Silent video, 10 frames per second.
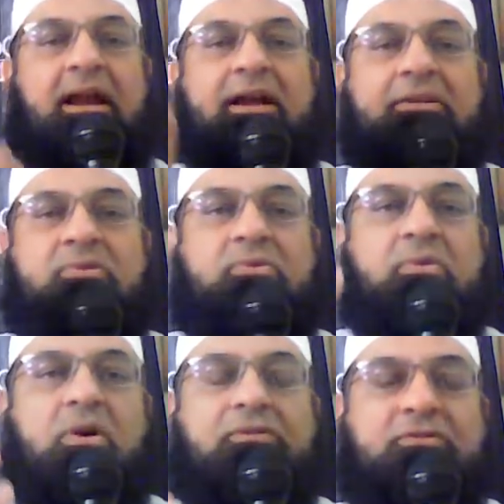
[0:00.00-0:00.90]
And
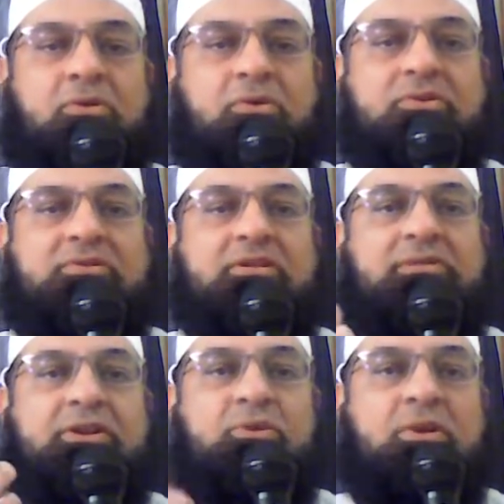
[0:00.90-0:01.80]
of course,
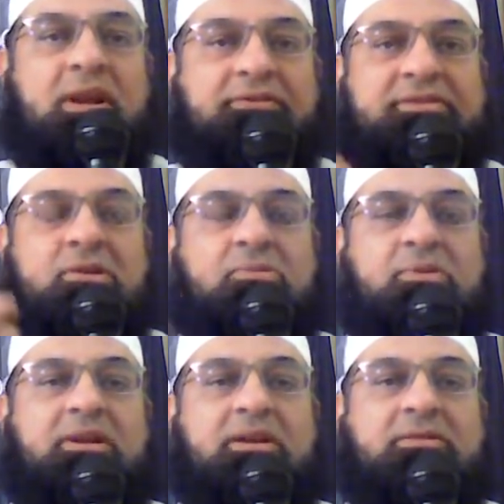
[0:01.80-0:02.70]
when you love
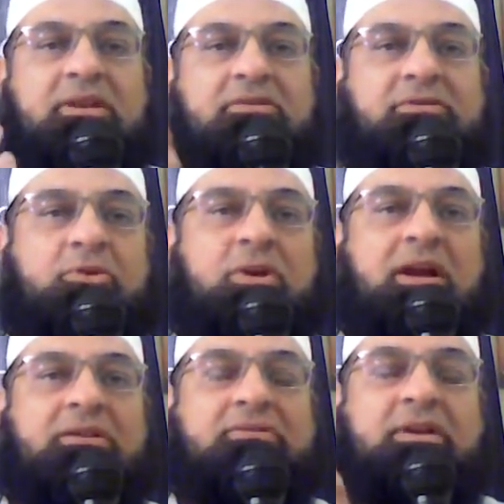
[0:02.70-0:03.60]
someone and if you
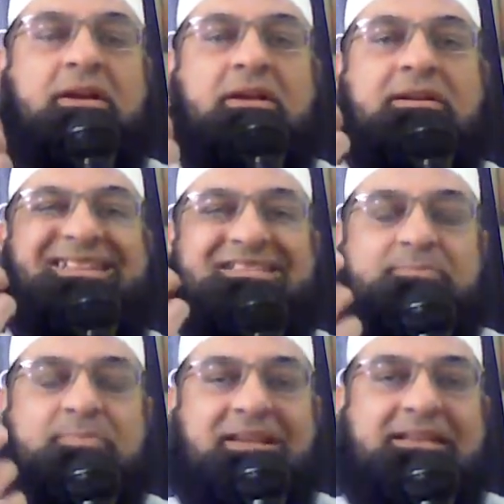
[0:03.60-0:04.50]
have
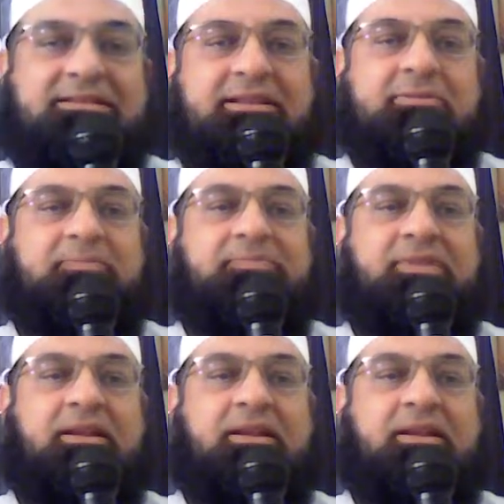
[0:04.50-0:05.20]
displeased them,